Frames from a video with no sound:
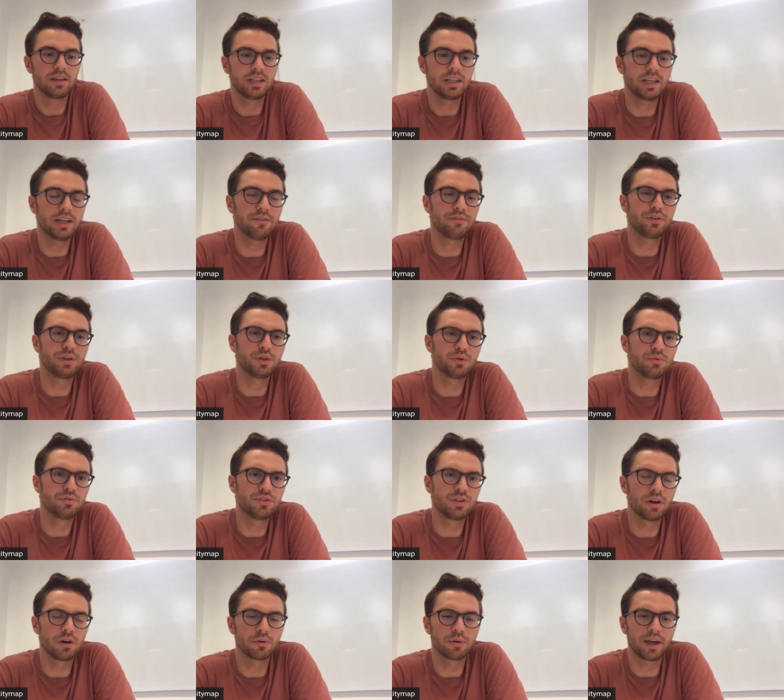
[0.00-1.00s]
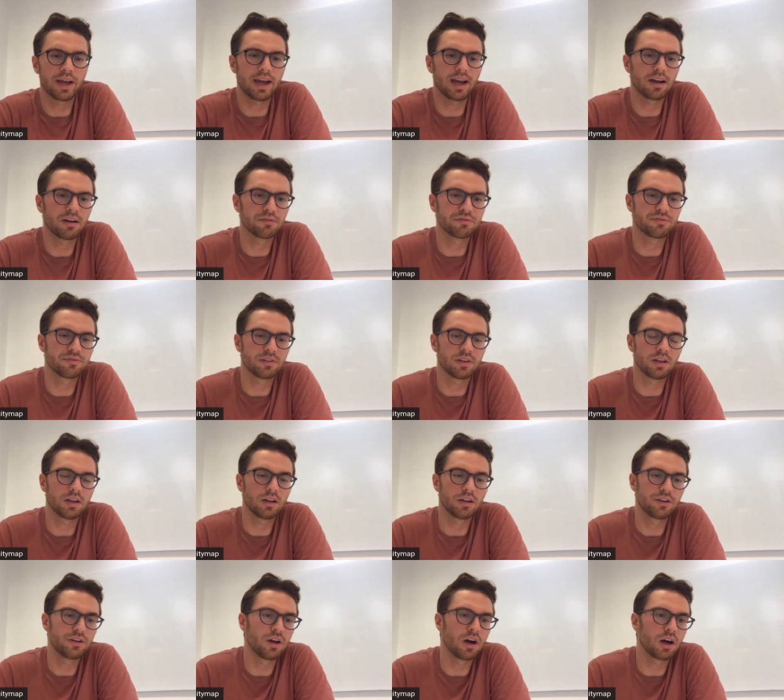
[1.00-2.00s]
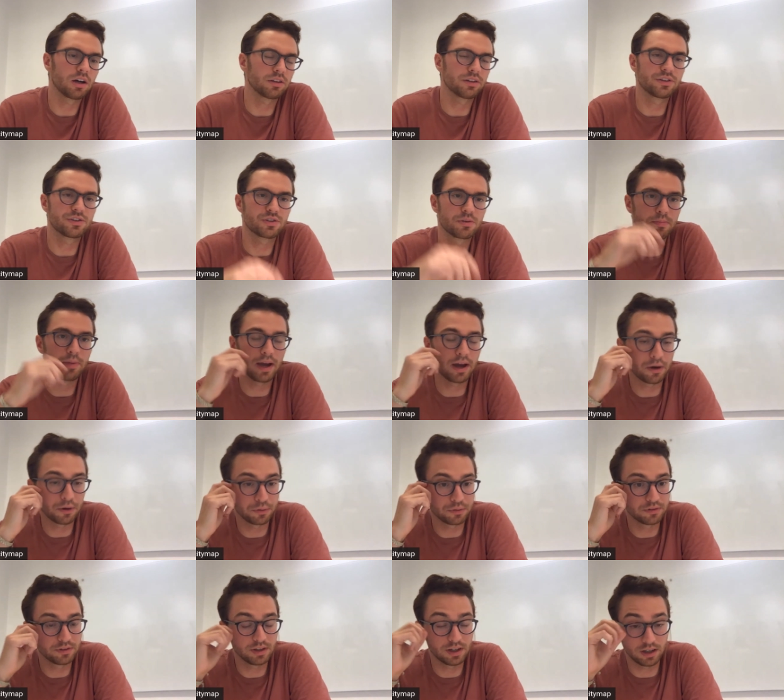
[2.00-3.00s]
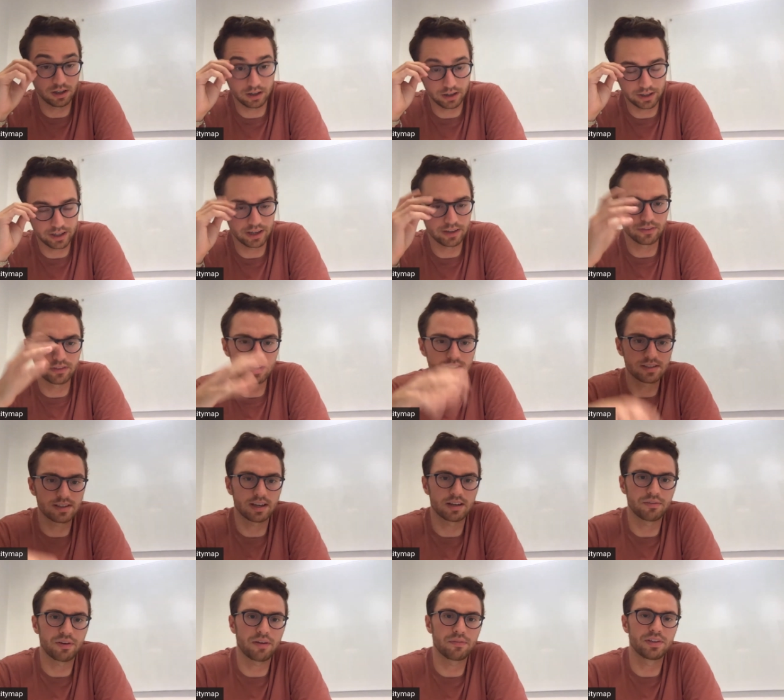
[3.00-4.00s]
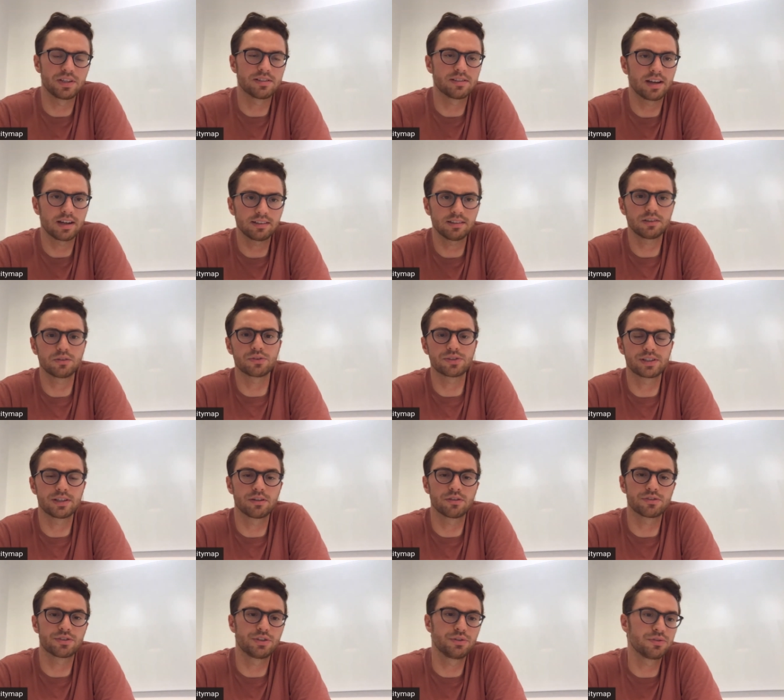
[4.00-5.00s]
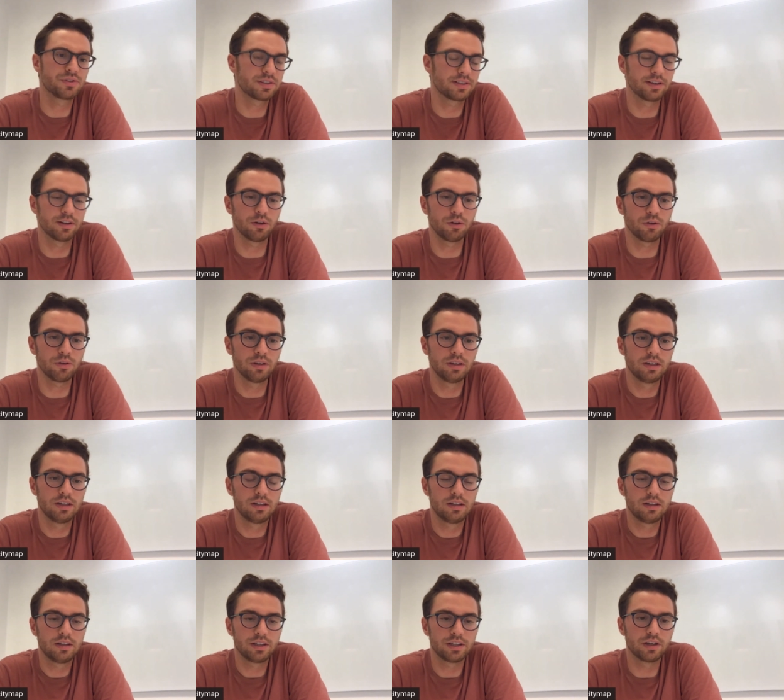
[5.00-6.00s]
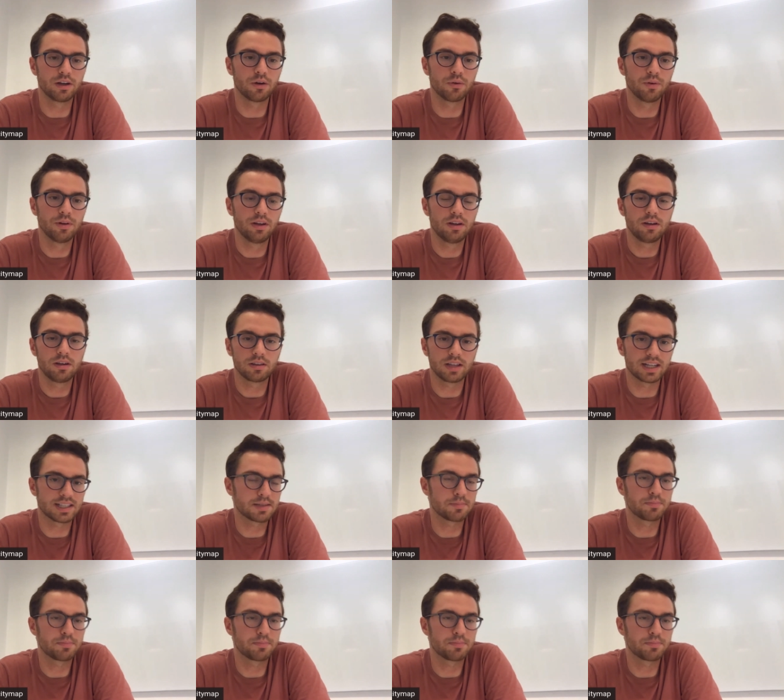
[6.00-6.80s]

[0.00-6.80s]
if you don't have knowledge about, again, these technical skills, you still, lots of